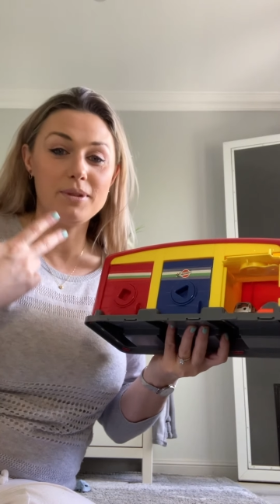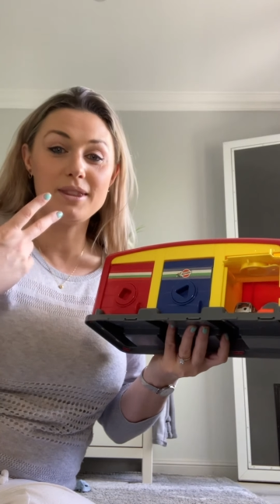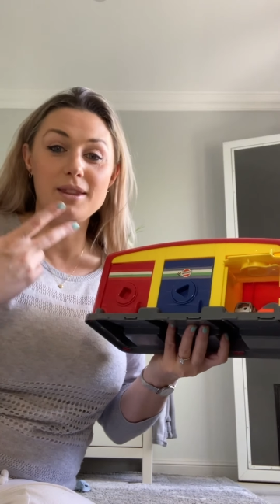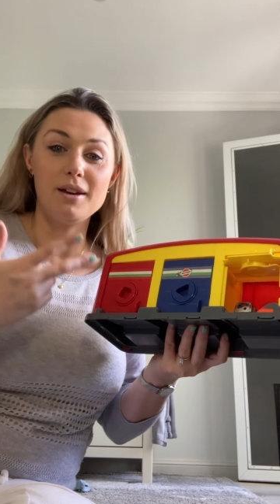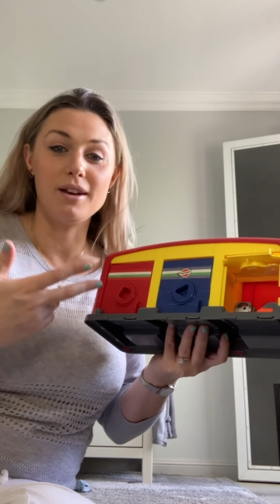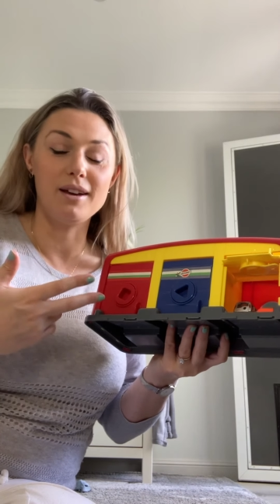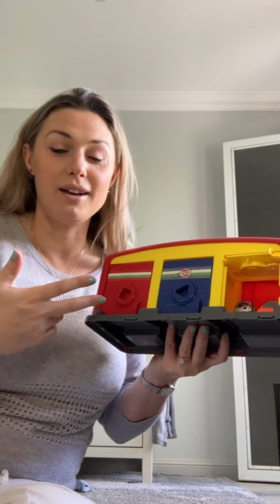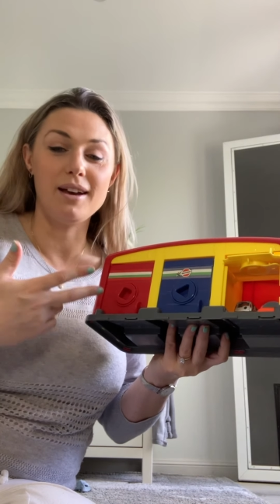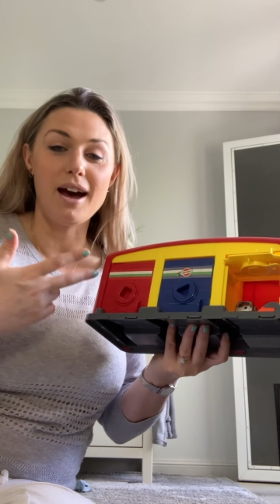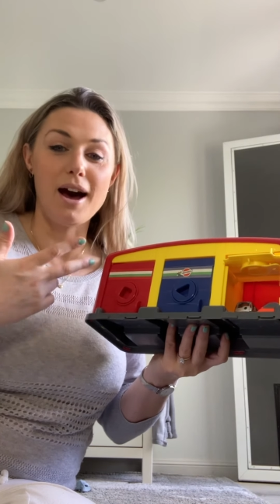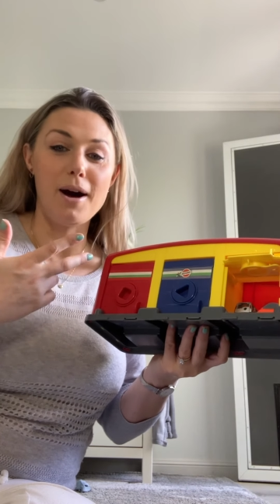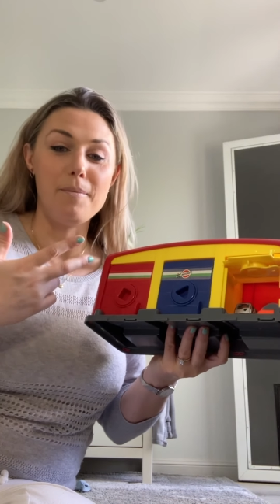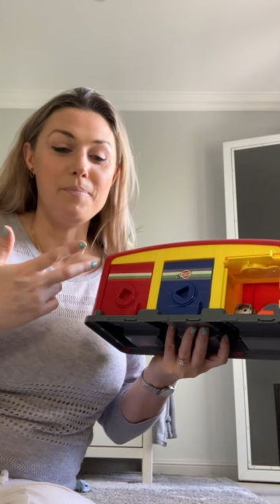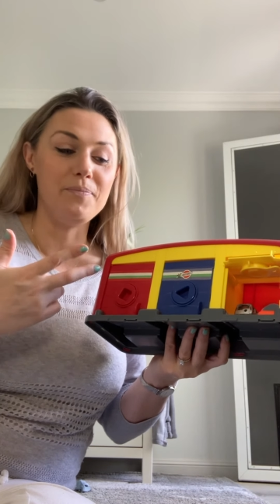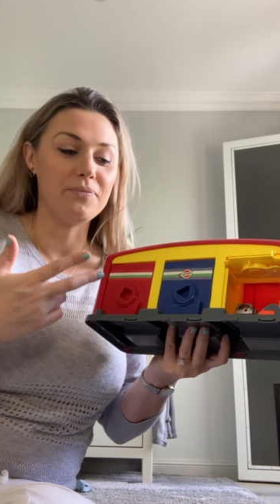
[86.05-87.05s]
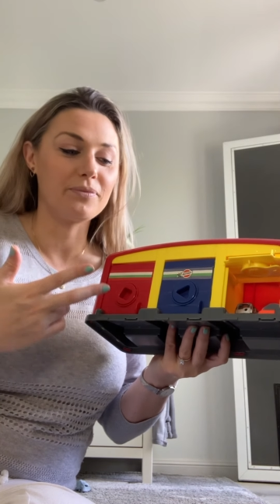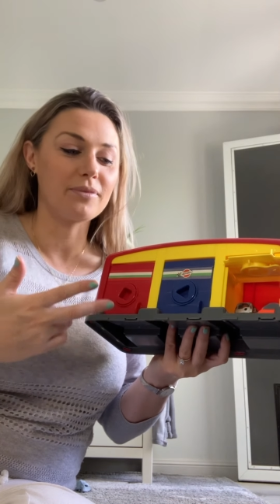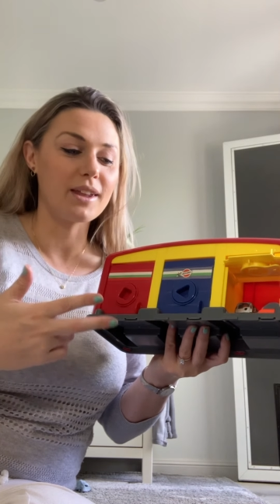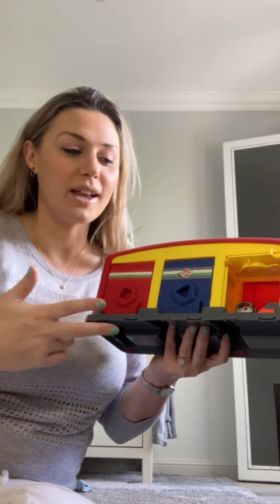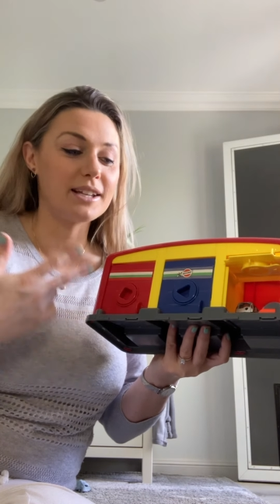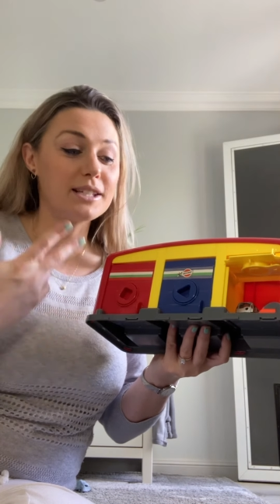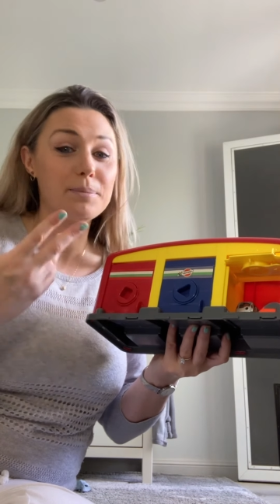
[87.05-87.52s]
the
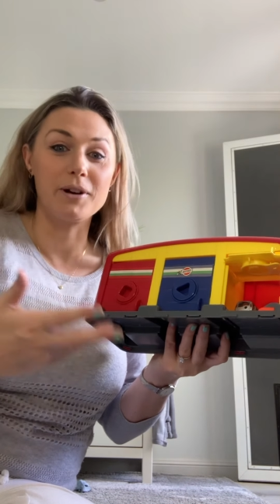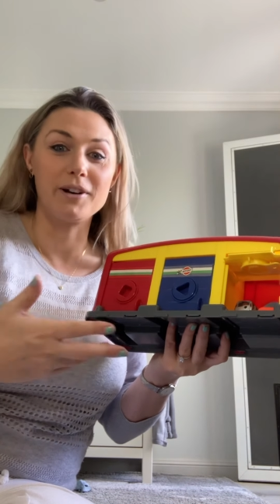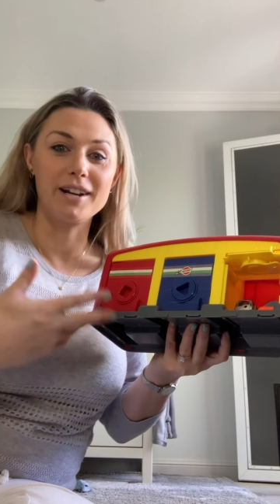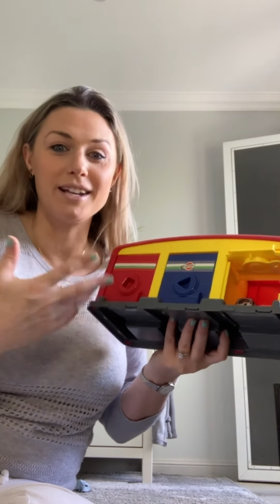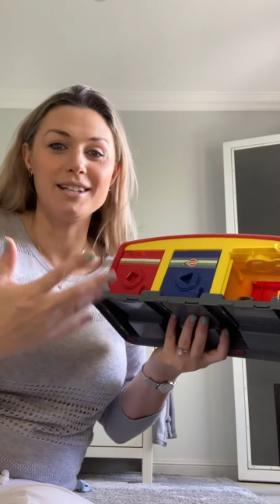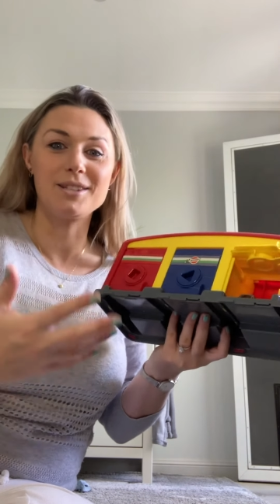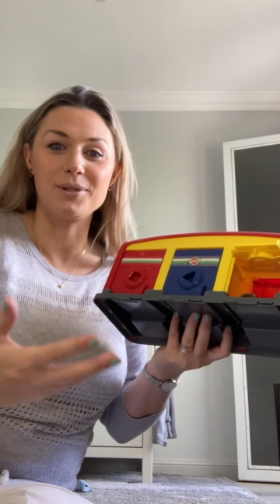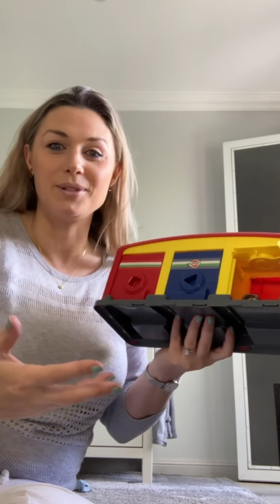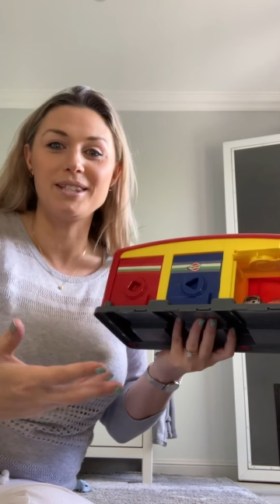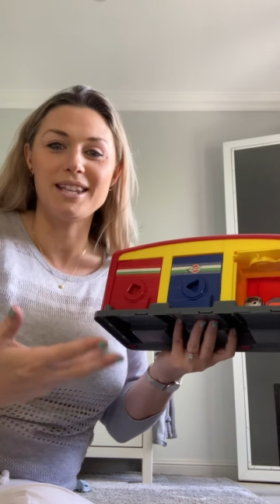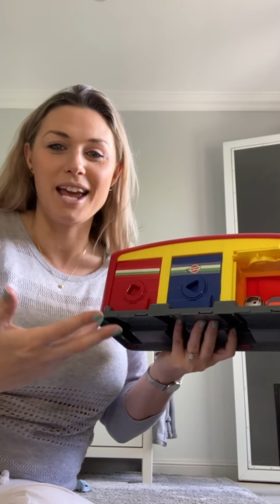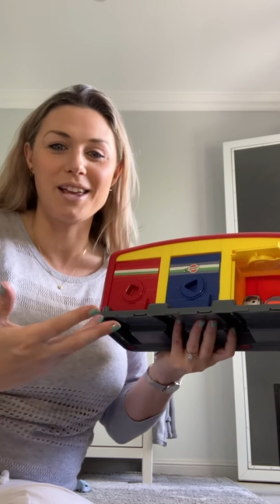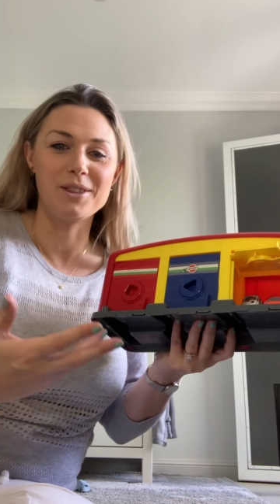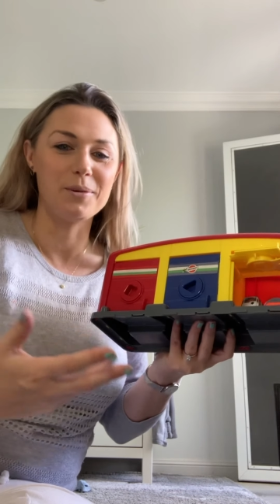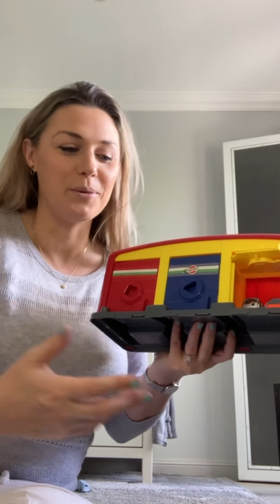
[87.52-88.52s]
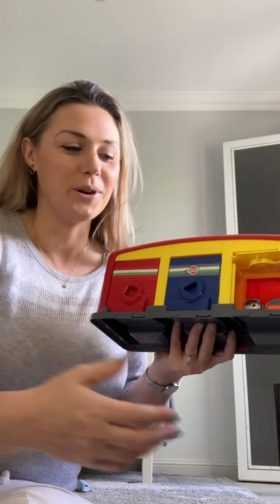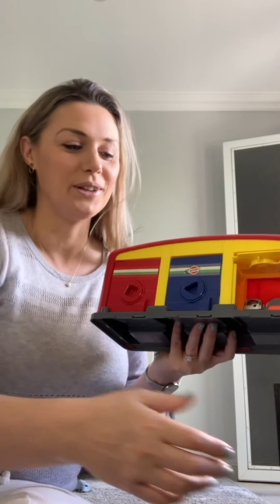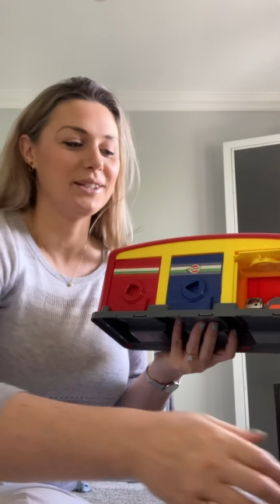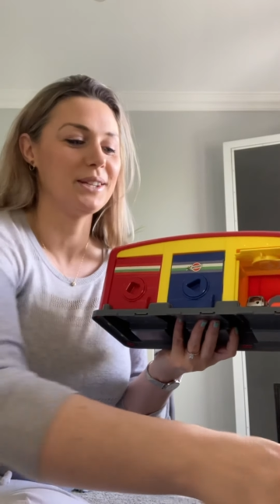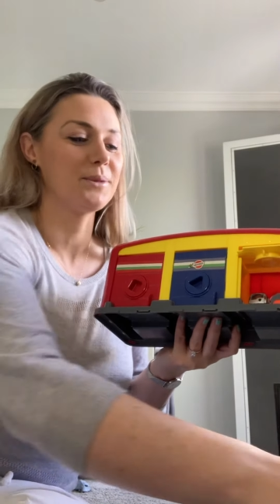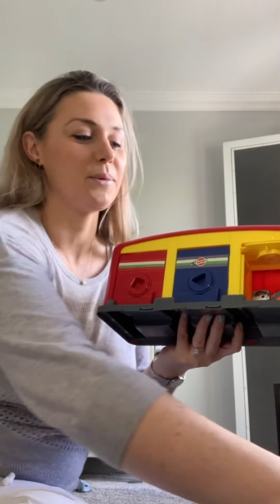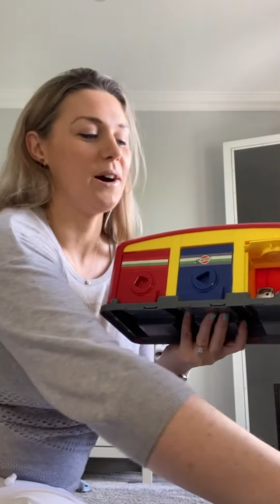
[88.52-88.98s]
experience or saying the
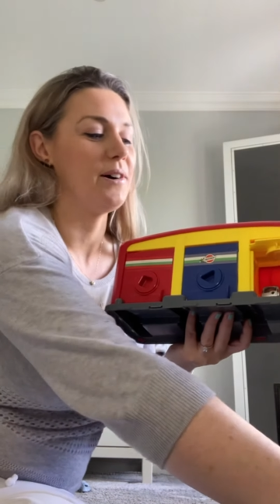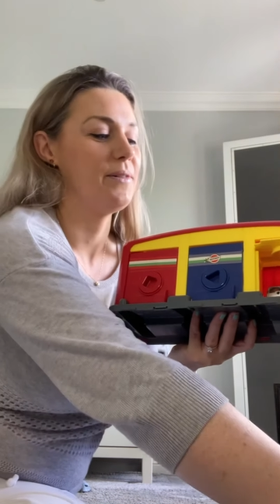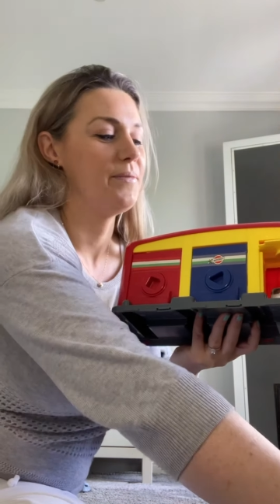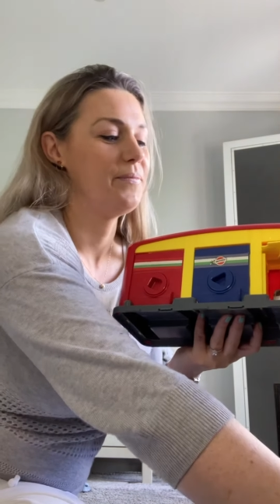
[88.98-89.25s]
words as well.